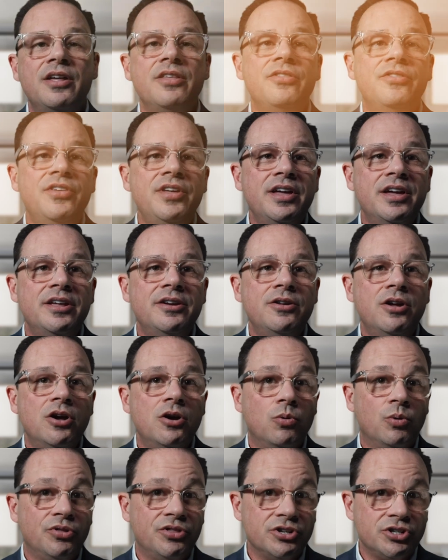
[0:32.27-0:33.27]
Then,
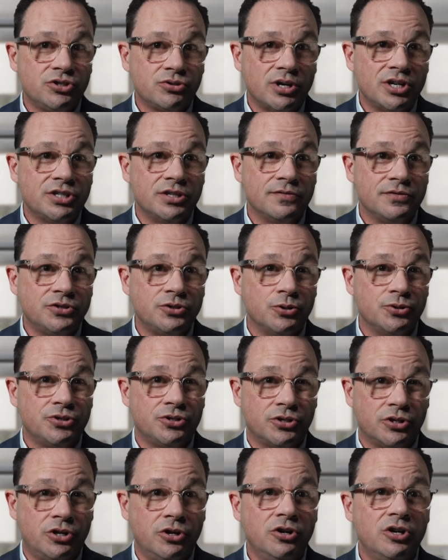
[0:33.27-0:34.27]
with the stress of Social
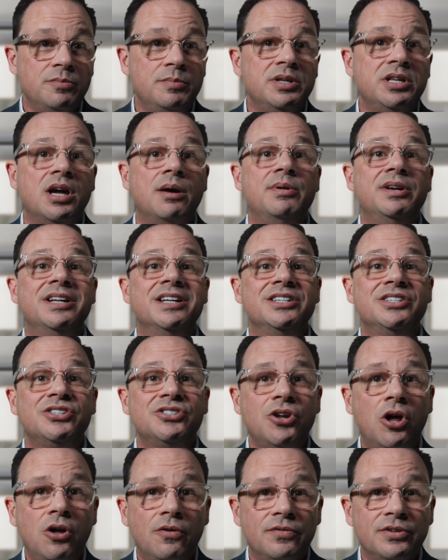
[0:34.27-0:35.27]
Security becoming
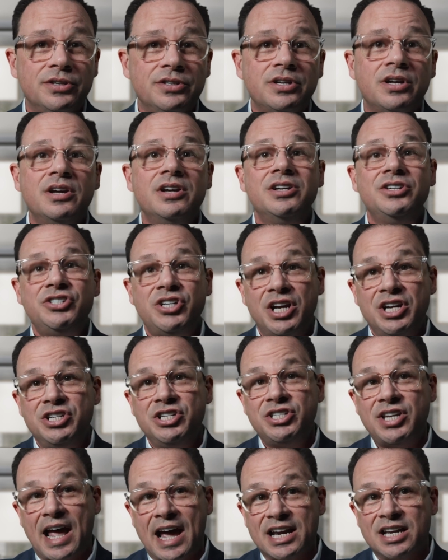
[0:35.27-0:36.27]
insolvent,
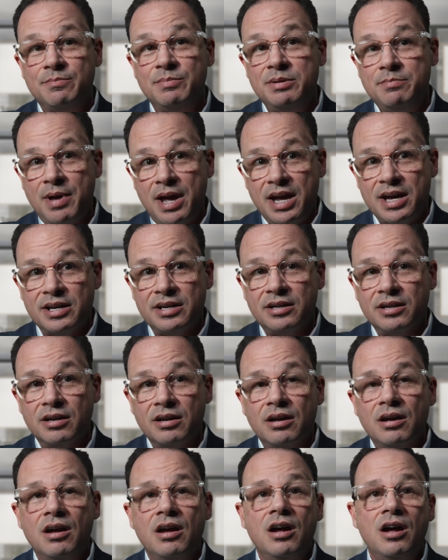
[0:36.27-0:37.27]
changes had to be made.
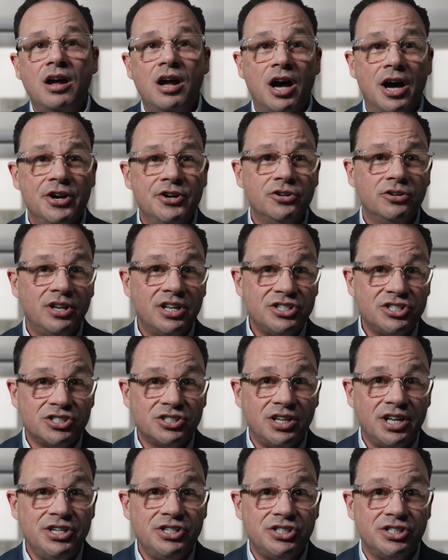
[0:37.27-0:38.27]
Under
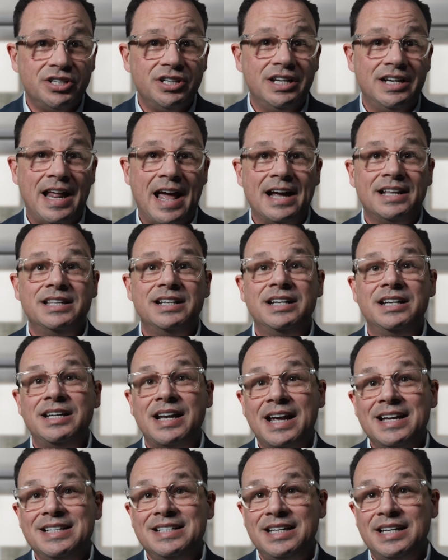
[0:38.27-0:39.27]
legislation enacted in
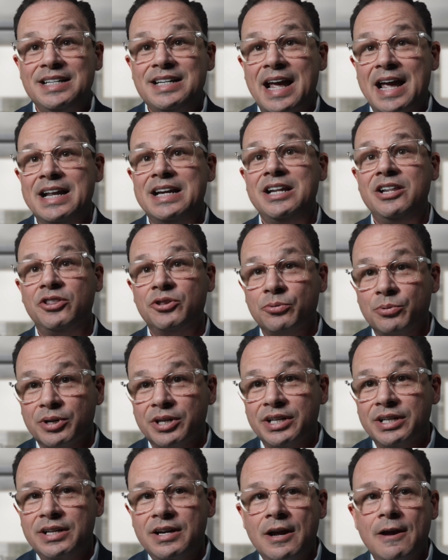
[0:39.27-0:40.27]

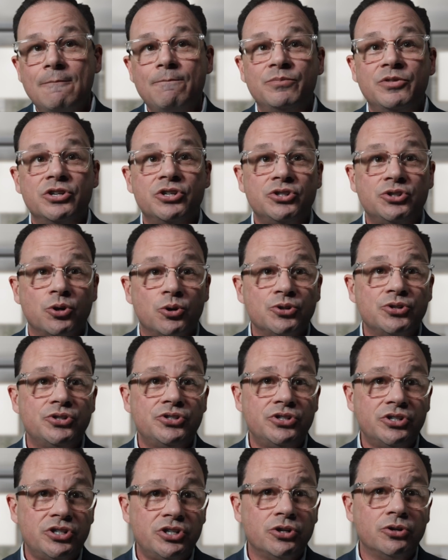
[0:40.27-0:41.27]
1983, the Social
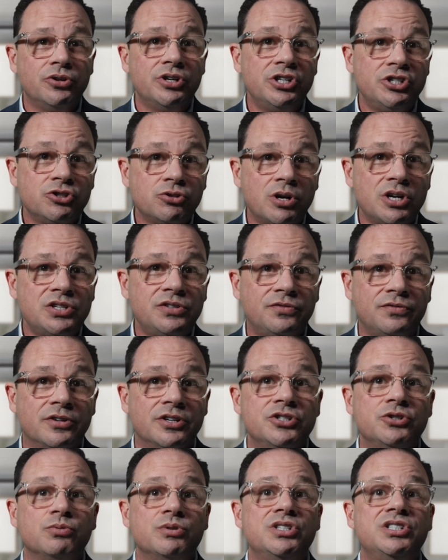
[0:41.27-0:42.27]
Security Trust
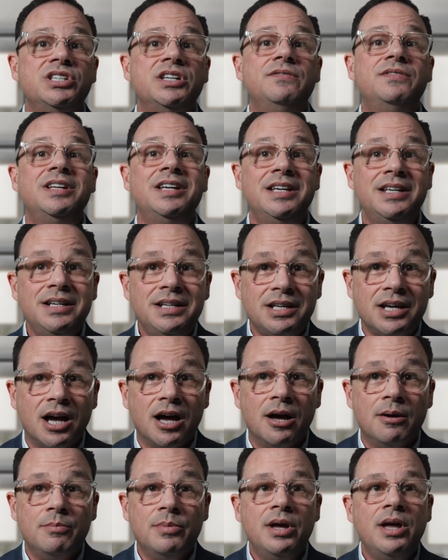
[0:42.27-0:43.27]
Funds received
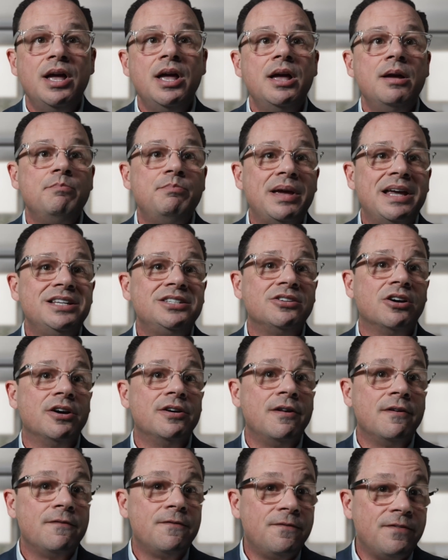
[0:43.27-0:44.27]
income based
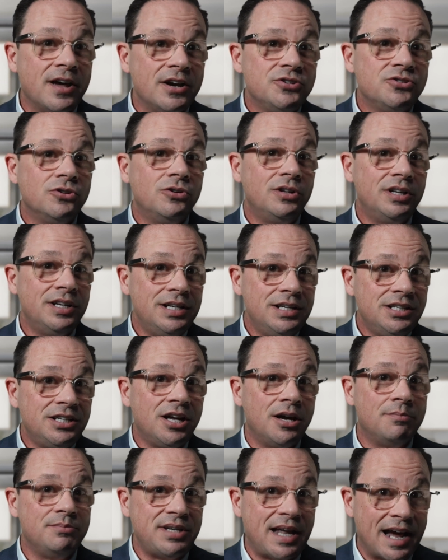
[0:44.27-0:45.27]
on federal
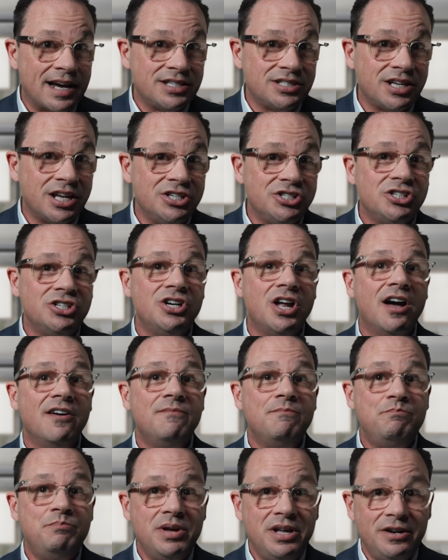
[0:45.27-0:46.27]
income taxation
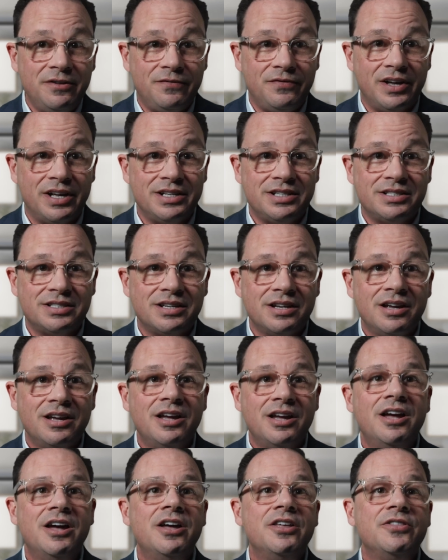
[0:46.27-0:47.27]
of benefits.
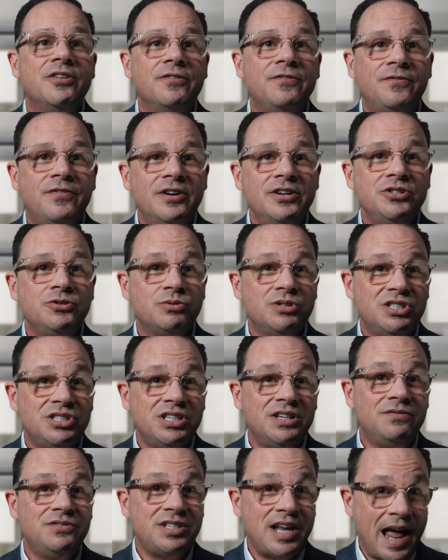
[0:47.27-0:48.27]
The funds
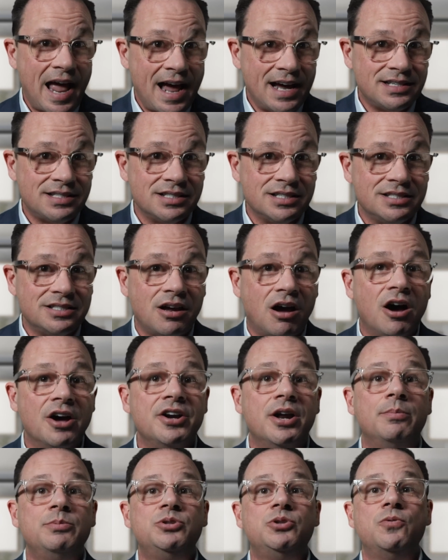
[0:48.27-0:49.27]
received taxes
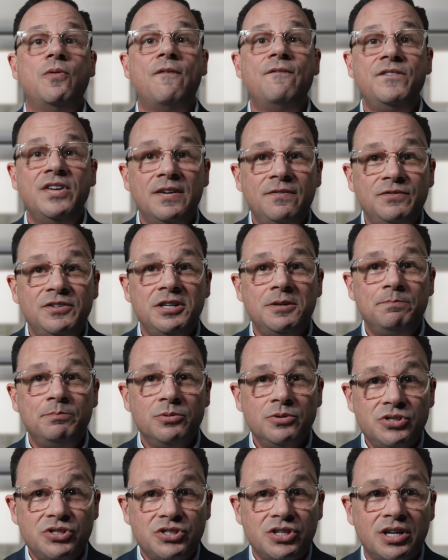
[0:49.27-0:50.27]
on up to
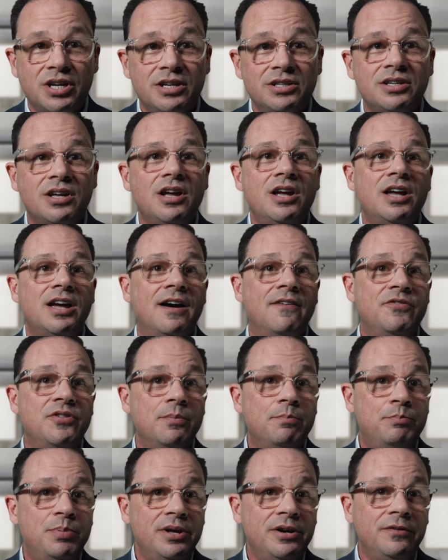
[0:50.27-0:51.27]
50% of the
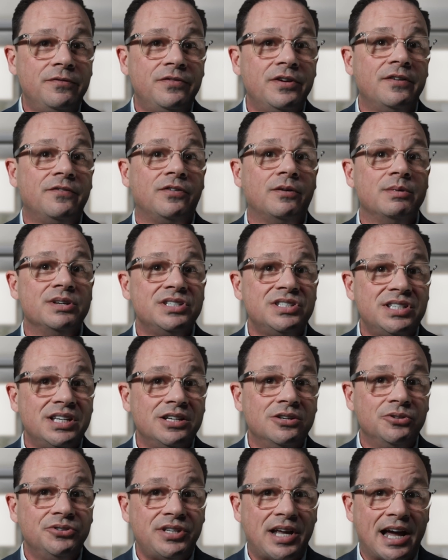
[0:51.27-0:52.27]
benefit from a
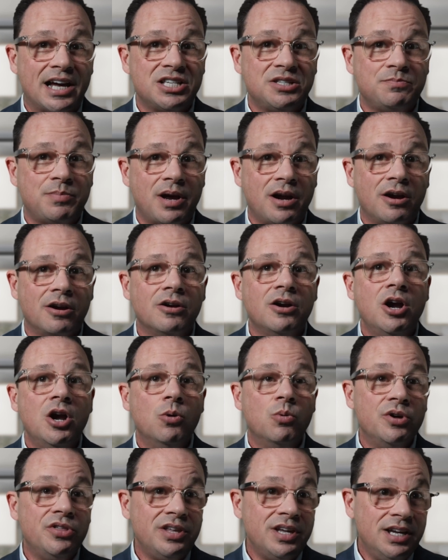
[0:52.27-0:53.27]
single taxpayer
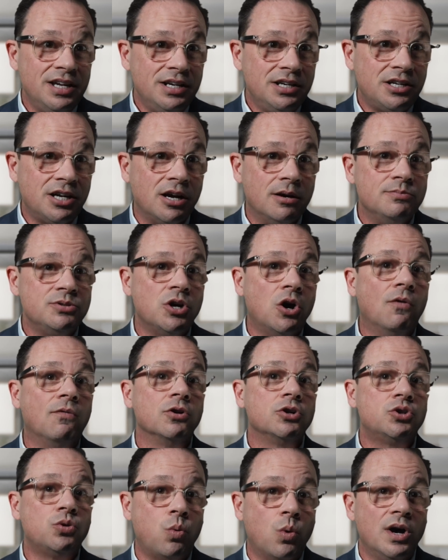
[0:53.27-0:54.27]
with incomes over
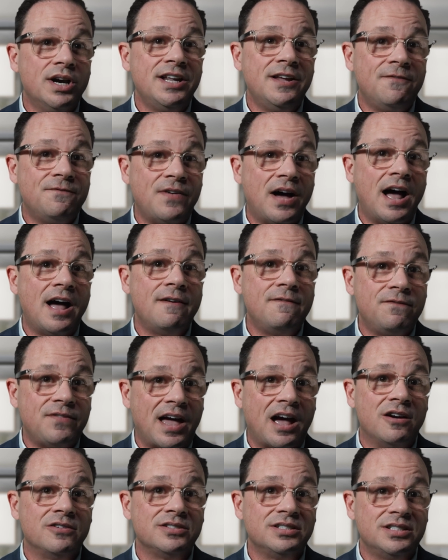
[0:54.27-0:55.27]

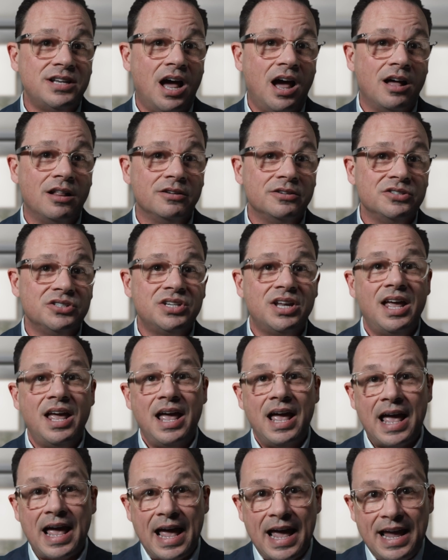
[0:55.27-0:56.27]
$25,000
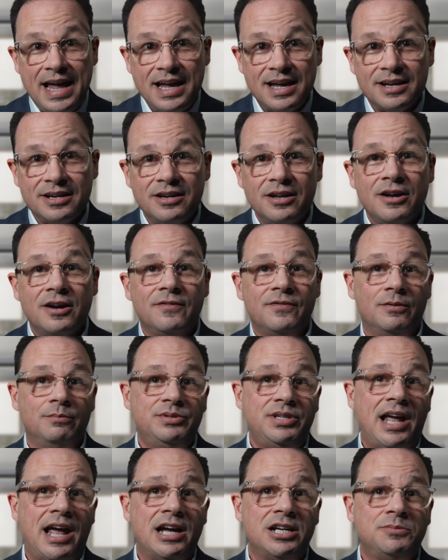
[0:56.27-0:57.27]
and from
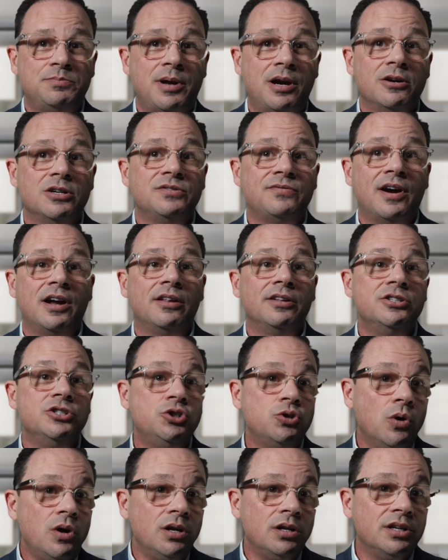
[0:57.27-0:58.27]
taxpayers filing
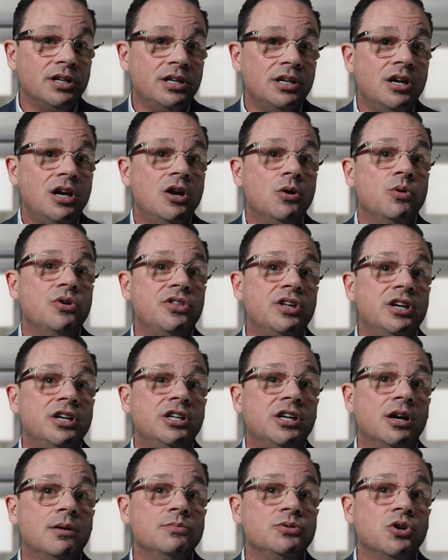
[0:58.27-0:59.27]
jointly with
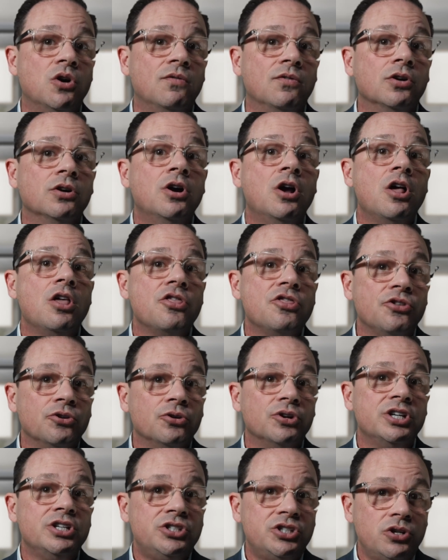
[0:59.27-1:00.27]
incomes over
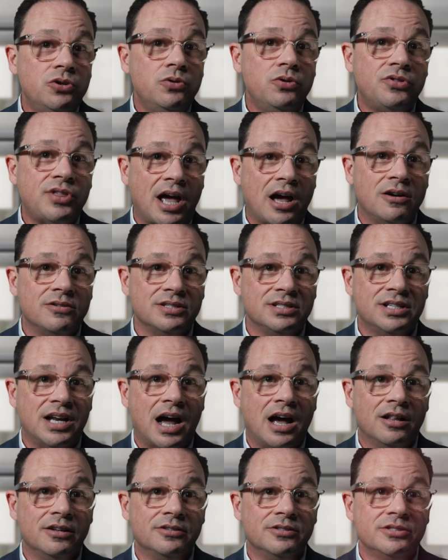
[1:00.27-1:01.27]

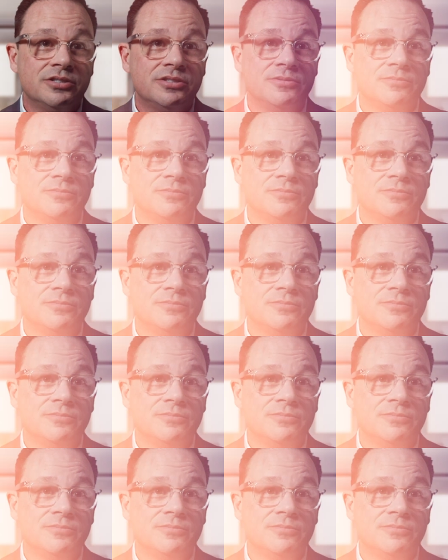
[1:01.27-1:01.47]
$32,000.